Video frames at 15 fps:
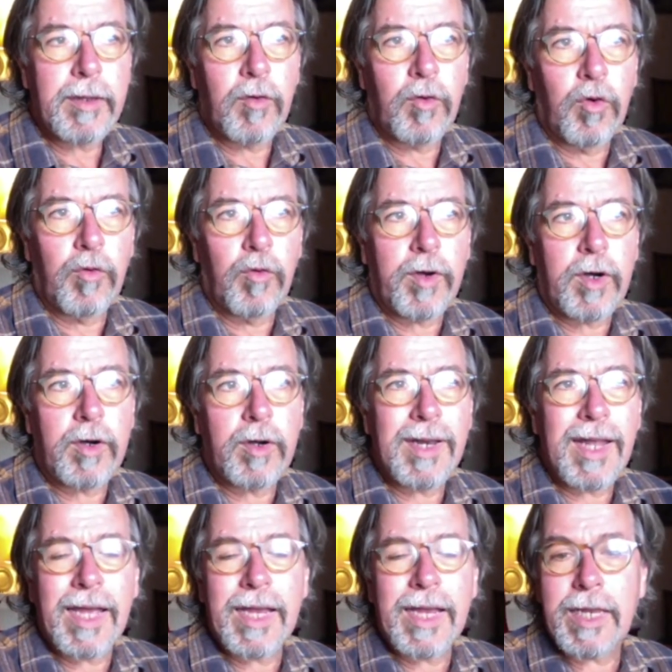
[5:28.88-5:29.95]
over
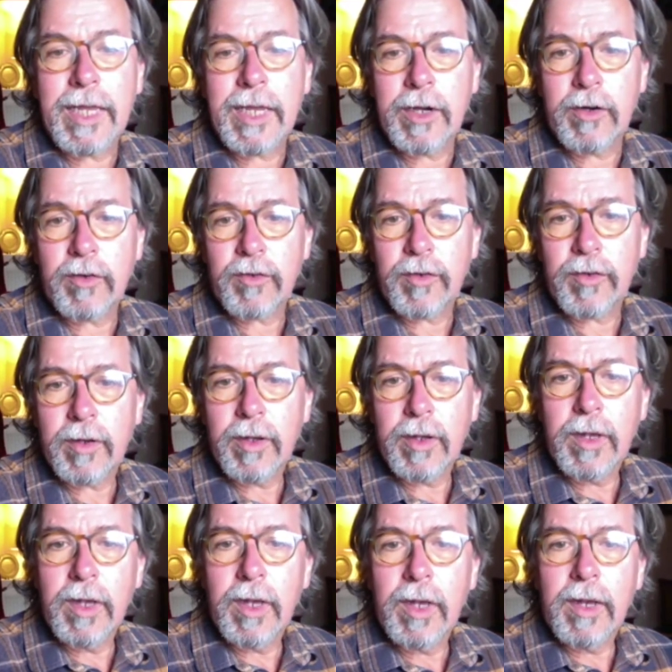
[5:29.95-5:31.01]
9 years.
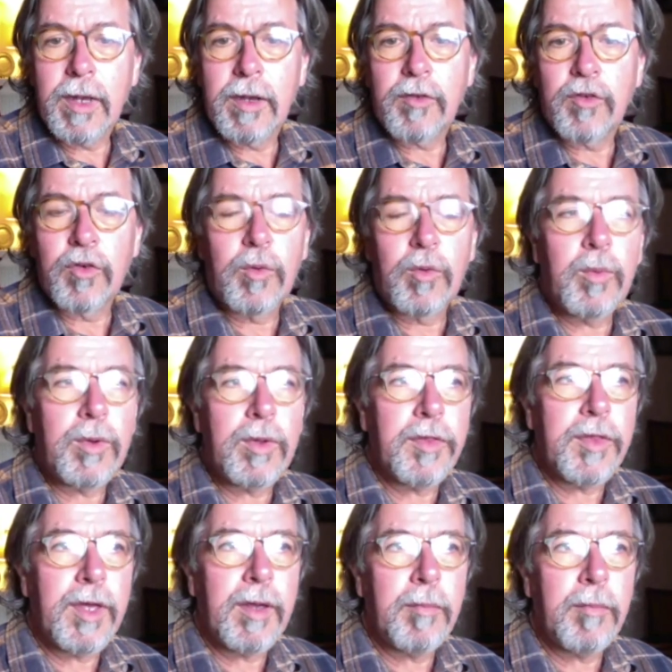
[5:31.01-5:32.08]
So
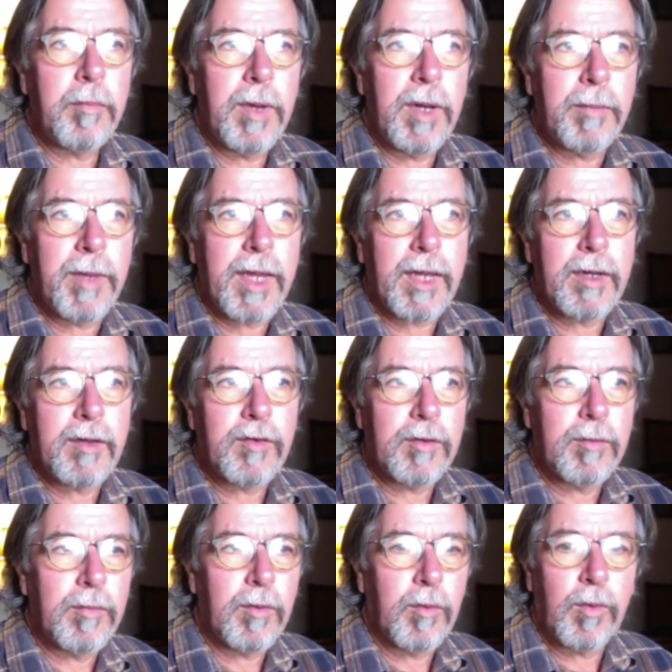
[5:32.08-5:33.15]
the mill
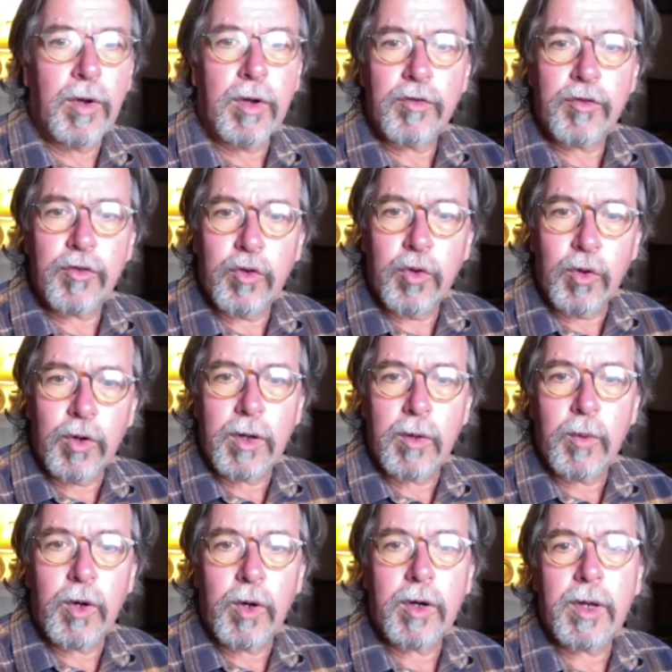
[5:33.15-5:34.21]
mechanism was totally
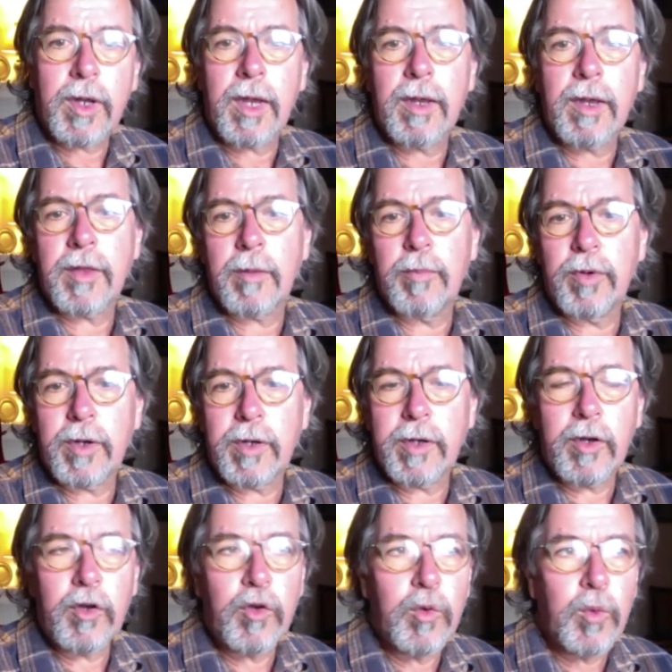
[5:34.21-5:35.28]
working. They put in
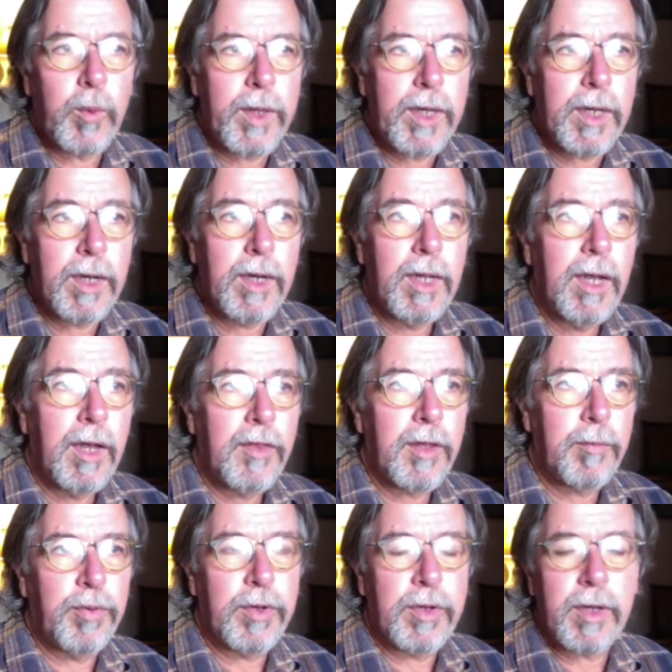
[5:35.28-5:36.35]
a new wheel,
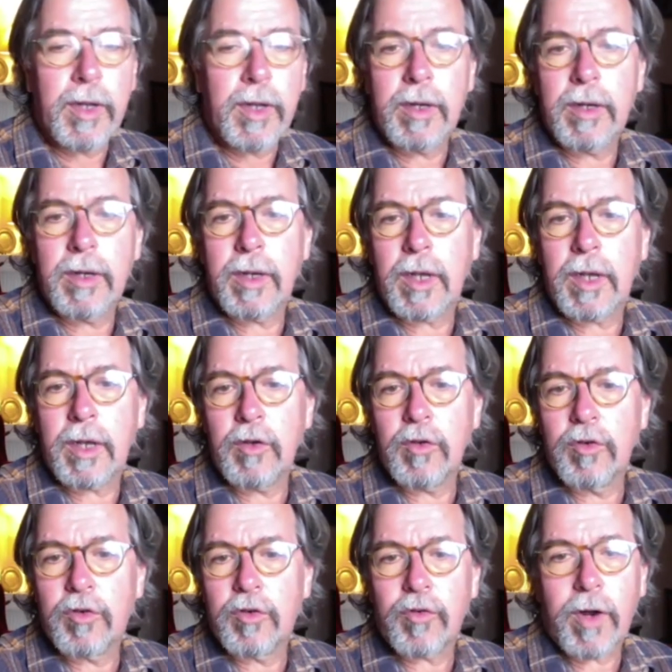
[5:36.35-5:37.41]
they put in
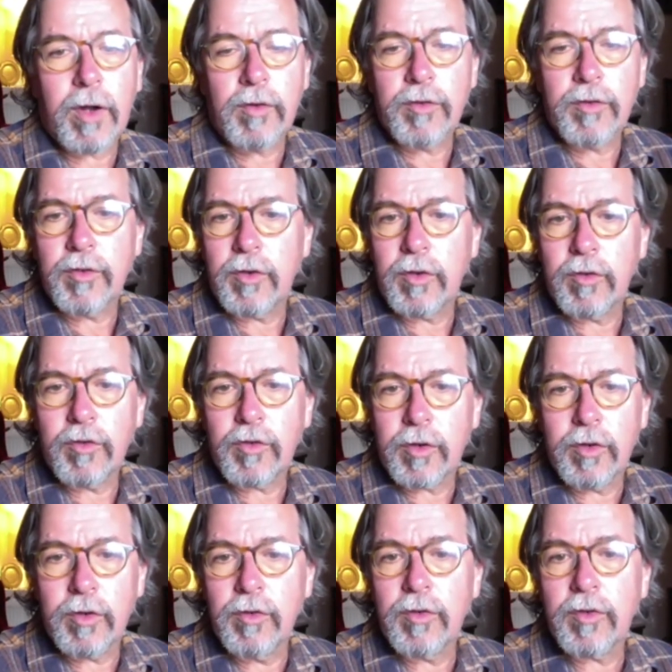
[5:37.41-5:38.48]
new troughs, new
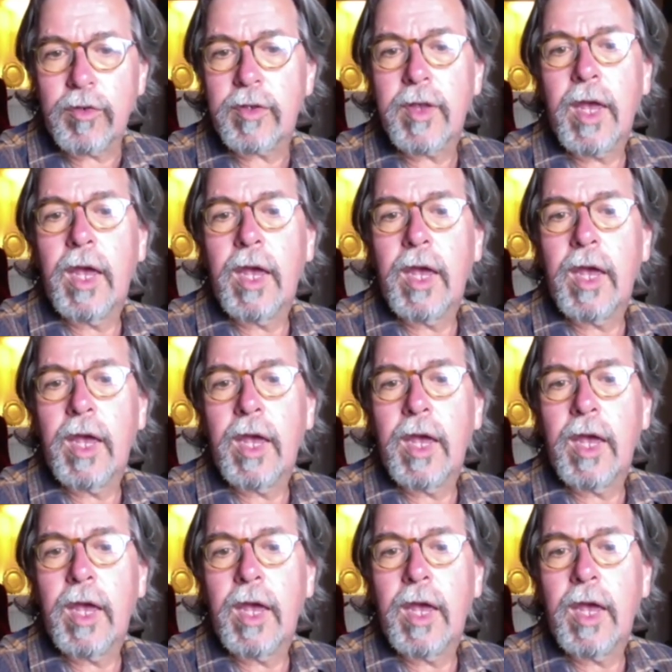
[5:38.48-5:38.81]
sloughs,